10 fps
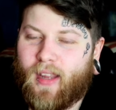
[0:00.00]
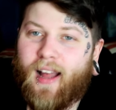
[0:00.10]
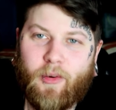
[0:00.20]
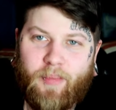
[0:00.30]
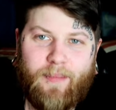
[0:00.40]

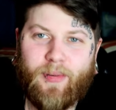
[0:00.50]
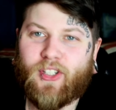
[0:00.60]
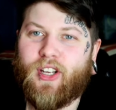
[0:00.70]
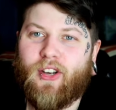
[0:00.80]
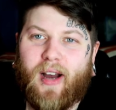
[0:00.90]
Other people
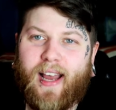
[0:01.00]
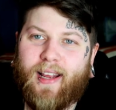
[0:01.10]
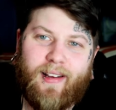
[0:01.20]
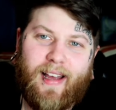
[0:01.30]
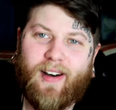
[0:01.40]
too,
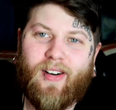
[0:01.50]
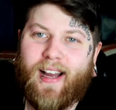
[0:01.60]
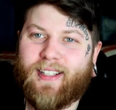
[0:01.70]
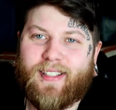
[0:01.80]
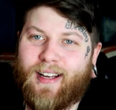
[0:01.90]
I don't know,
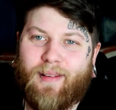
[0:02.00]
I just,